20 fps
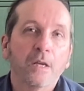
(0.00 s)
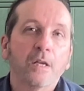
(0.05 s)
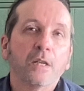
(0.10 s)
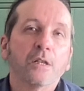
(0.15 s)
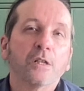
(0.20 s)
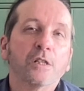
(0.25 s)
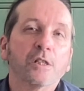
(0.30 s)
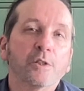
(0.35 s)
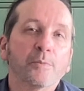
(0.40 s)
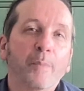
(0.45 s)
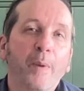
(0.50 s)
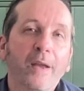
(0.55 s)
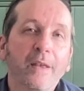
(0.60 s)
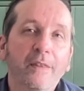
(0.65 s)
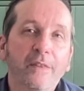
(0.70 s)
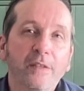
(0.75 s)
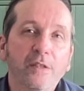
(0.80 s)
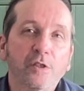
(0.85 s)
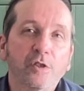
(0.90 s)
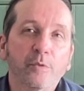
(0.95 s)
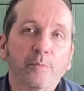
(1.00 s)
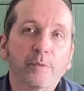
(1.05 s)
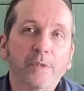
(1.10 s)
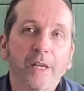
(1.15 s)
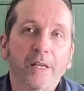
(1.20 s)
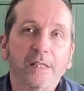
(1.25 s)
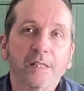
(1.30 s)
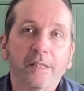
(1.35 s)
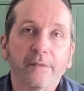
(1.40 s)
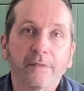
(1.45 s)
Despite this
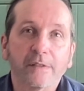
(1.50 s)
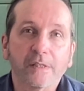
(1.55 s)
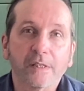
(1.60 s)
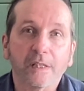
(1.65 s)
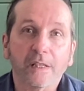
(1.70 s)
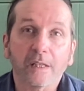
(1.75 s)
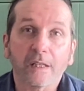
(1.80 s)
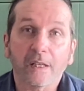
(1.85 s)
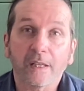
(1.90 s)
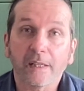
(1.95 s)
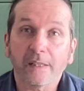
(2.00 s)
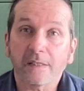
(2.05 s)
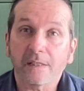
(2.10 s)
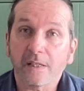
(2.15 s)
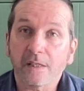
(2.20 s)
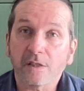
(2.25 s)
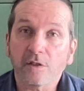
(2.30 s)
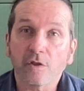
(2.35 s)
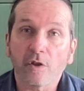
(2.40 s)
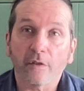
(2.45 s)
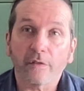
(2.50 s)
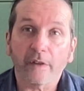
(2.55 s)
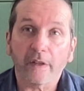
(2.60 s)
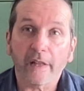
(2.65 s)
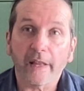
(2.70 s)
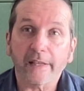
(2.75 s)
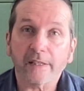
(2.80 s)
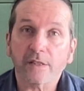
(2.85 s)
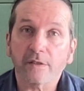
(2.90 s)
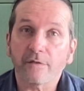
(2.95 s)
subjectivity, it is
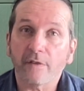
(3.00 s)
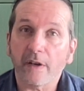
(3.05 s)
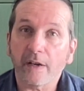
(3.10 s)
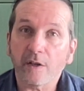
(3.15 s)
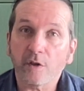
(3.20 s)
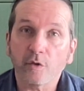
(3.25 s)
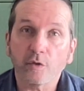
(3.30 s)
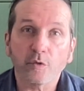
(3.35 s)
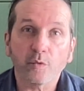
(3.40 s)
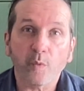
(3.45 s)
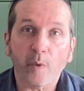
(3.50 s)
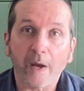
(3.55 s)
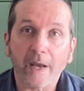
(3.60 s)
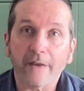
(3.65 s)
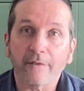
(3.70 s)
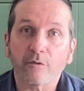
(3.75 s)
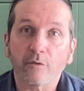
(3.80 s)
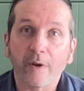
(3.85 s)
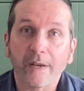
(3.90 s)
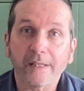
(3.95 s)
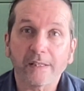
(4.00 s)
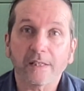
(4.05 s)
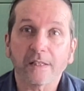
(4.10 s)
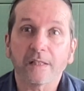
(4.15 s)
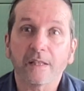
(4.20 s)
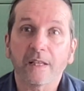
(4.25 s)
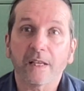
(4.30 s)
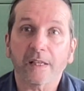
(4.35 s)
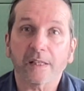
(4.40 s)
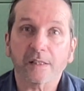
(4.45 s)
nonetheless a very good way of rating
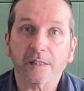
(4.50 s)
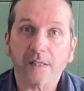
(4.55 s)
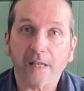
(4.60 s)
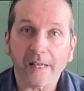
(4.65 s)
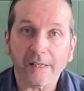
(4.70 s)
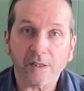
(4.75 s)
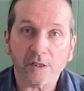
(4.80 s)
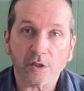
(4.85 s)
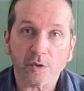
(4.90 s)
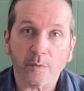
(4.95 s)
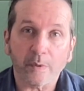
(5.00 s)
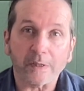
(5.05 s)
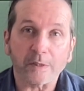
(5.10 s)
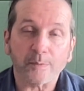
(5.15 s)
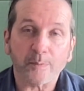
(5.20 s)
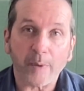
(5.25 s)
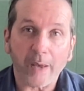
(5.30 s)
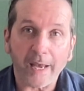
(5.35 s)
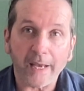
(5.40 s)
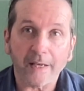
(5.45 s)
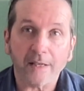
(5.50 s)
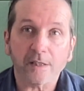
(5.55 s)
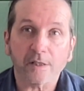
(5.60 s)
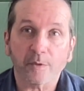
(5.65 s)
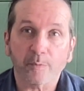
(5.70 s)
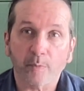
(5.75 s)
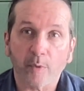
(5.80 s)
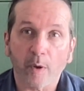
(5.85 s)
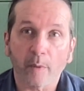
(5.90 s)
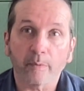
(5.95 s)
the extent to which pain is a
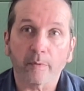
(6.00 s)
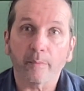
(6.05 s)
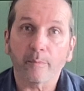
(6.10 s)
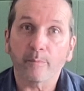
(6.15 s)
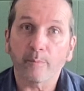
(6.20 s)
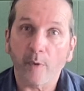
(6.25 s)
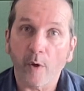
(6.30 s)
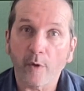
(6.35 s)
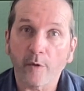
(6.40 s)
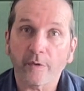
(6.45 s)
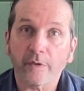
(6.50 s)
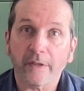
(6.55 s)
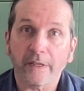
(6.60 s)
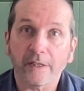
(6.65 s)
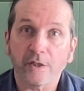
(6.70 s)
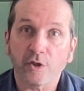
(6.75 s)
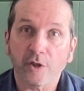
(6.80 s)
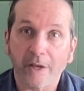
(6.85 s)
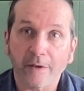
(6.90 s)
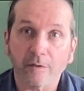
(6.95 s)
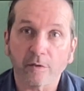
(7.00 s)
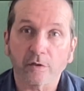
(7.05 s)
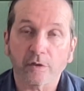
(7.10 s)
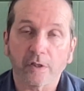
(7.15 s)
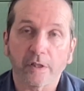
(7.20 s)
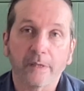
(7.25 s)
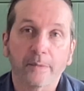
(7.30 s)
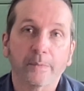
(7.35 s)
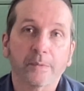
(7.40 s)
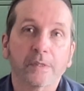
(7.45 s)
problem, both in general
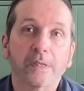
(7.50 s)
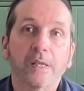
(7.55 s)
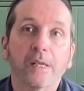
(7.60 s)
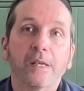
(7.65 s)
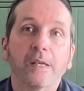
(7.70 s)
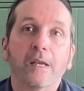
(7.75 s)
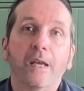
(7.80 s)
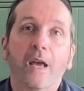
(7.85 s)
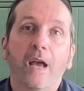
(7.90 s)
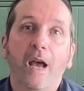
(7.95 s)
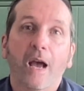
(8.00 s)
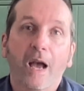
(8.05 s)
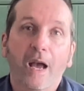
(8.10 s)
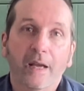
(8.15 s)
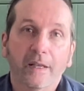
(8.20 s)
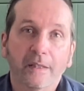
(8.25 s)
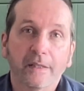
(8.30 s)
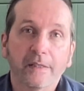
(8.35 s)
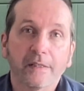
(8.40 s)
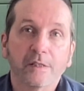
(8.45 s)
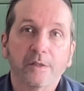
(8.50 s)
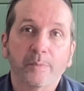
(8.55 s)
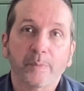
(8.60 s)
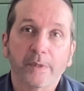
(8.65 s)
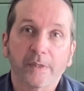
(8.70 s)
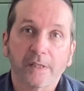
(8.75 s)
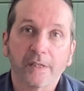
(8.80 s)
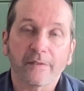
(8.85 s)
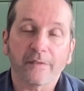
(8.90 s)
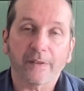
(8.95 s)
terms and in
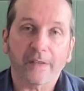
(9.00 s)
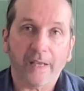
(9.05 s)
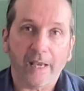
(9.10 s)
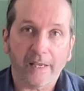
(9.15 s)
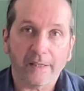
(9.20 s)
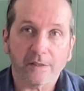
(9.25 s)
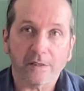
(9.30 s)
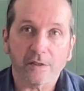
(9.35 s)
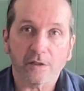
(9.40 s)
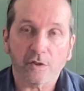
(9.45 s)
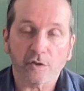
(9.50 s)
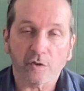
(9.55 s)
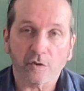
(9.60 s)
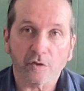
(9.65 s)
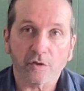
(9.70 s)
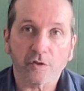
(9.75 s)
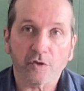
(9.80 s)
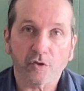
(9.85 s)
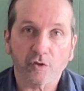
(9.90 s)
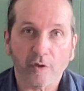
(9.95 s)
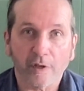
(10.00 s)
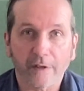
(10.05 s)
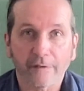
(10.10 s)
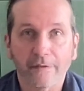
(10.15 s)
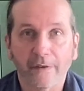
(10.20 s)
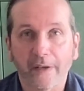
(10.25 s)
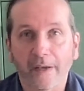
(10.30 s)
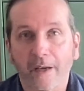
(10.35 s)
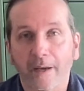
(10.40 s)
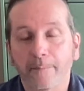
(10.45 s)
specific cases such as trigger
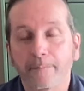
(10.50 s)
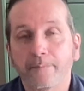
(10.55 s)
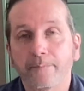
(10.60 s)
finger.